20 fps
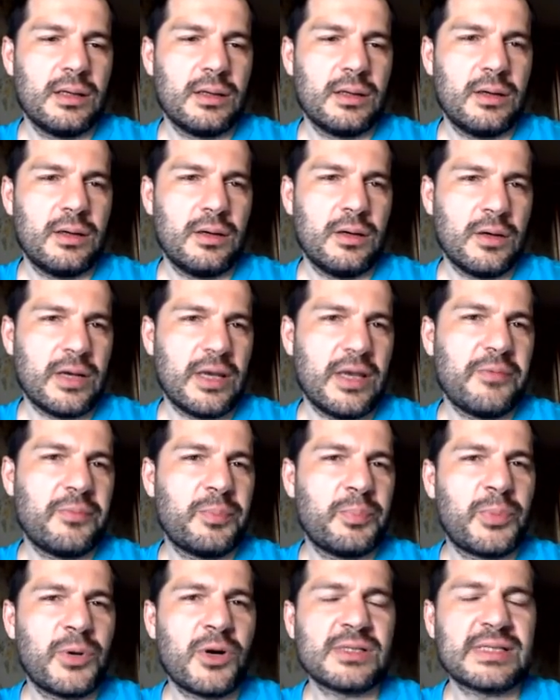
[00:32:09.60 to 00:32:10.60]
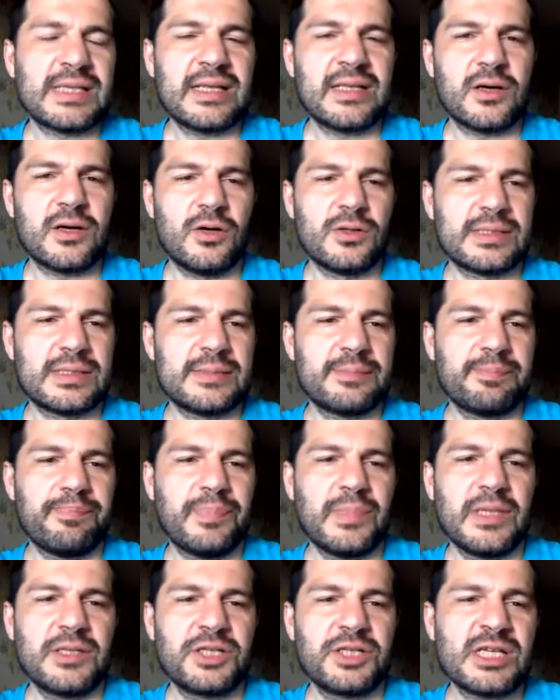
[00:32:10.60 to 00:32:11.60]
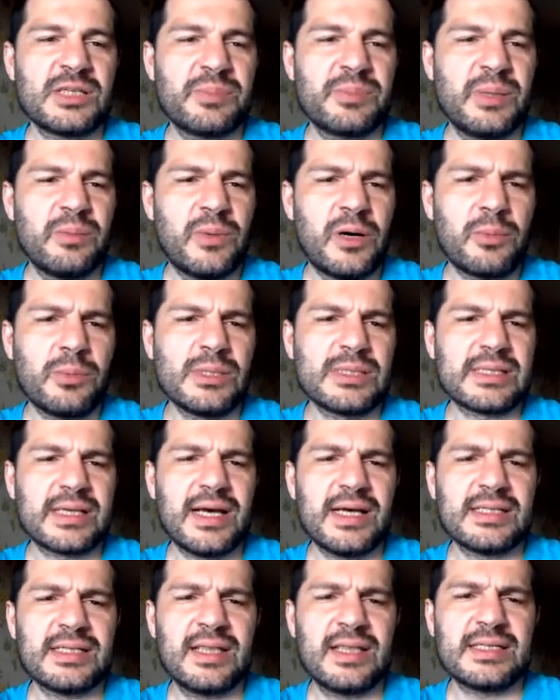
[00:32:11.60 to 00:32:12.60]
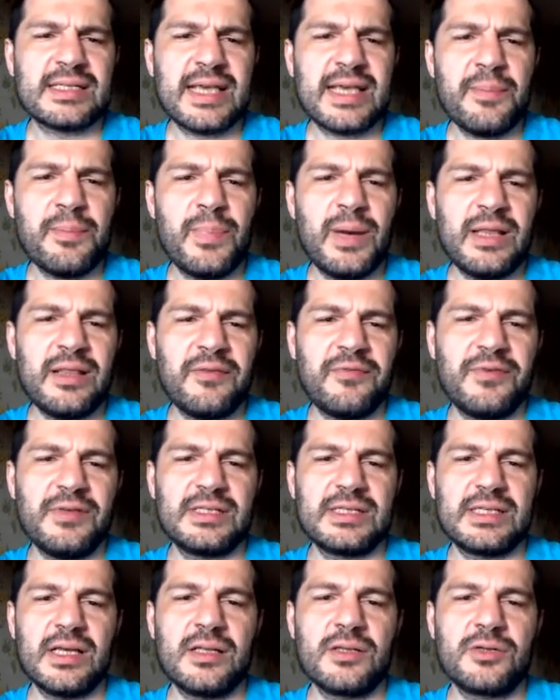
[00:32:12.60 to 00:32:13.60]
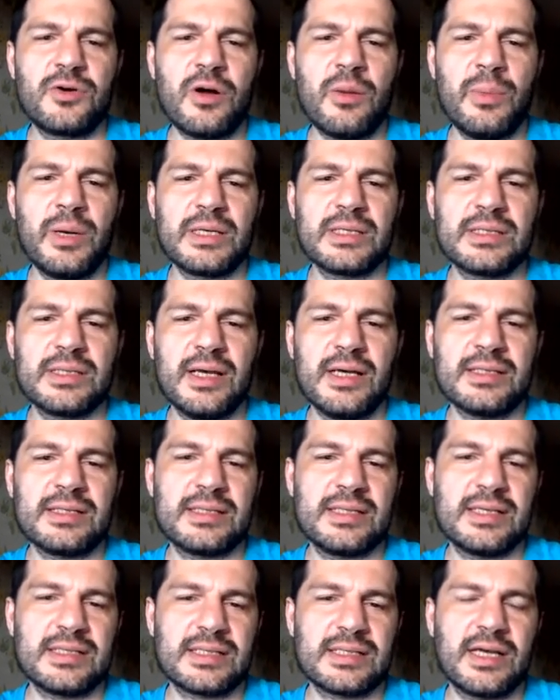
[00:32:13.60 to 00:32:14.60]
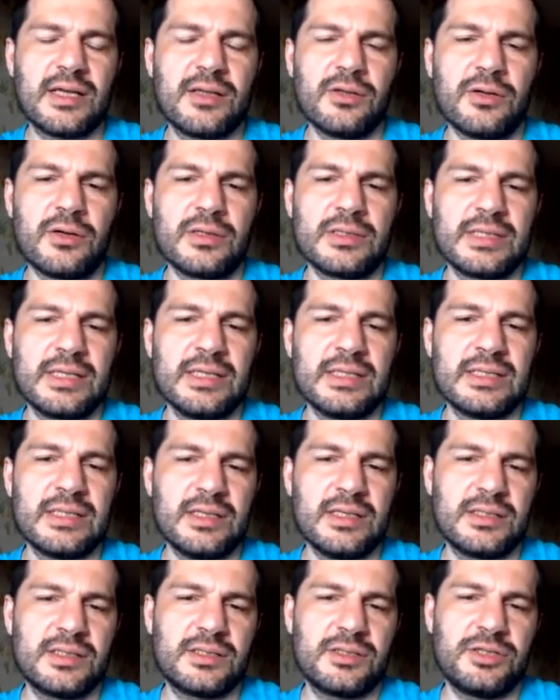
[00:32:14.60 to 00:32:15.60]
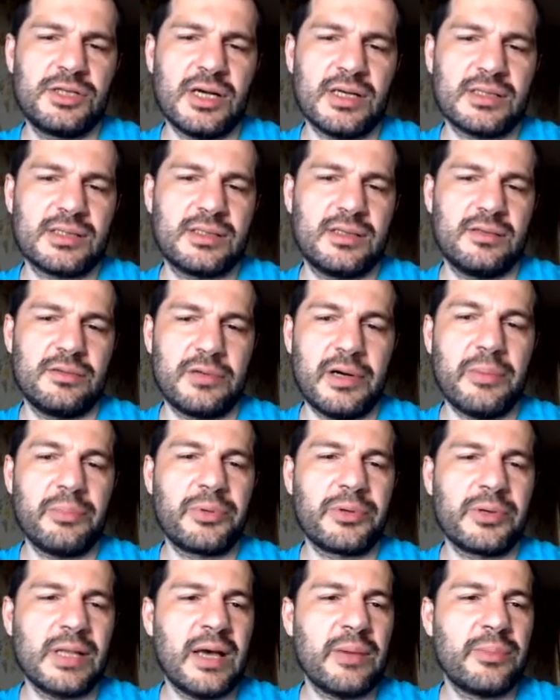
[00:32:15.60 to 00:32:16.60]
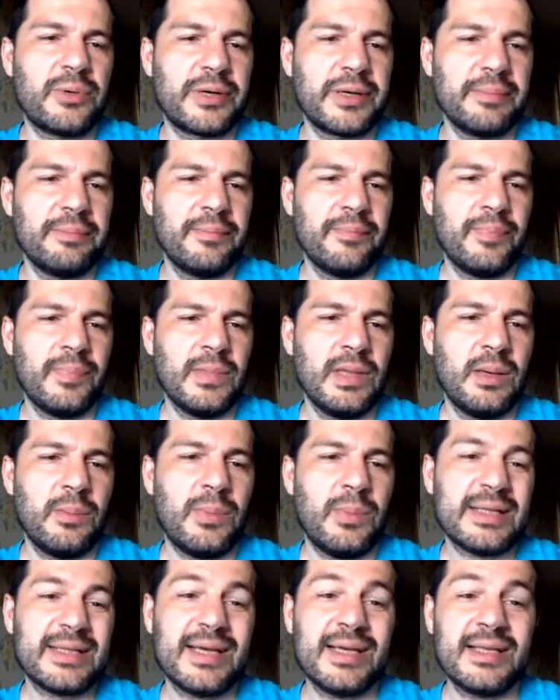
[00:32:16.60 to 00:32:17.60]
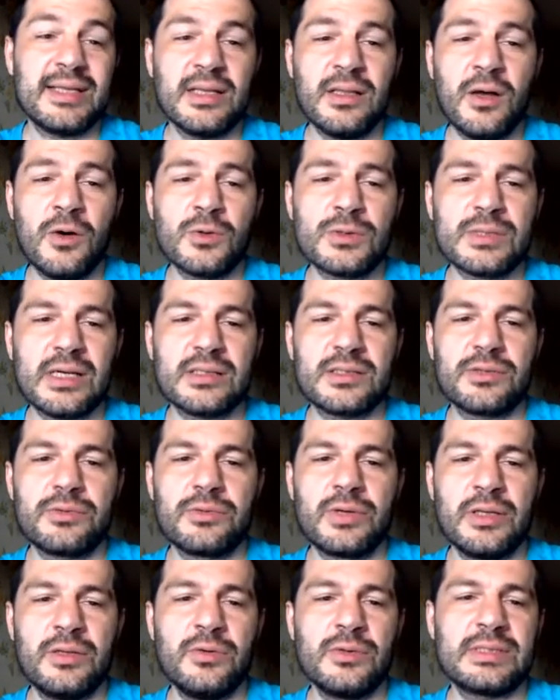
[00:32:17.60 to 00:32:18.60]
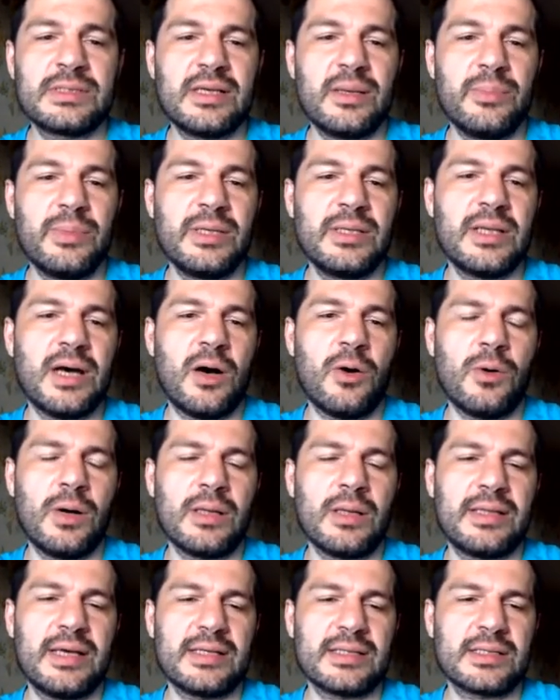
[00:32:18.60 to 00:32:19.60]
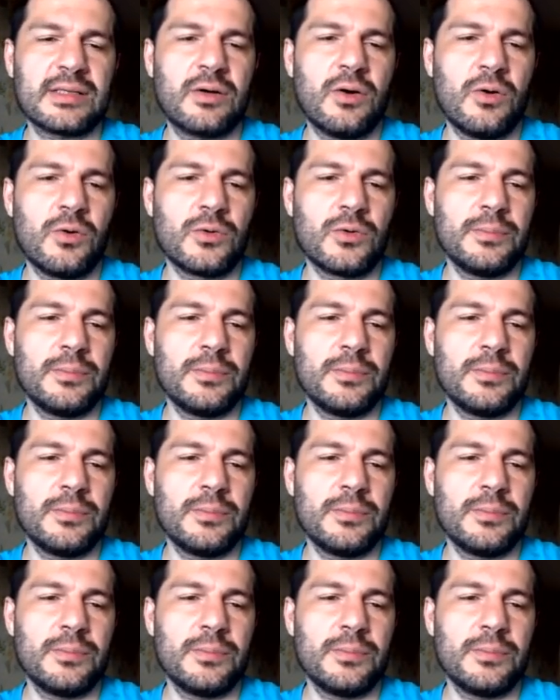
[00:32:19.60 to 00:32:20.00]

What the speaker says: Okay, pros and cons. Jasmine-marbles has the same benefits and drawbacks as TestScheduler since it's just a wrapper library, but it allows us to reduce a bit our test code.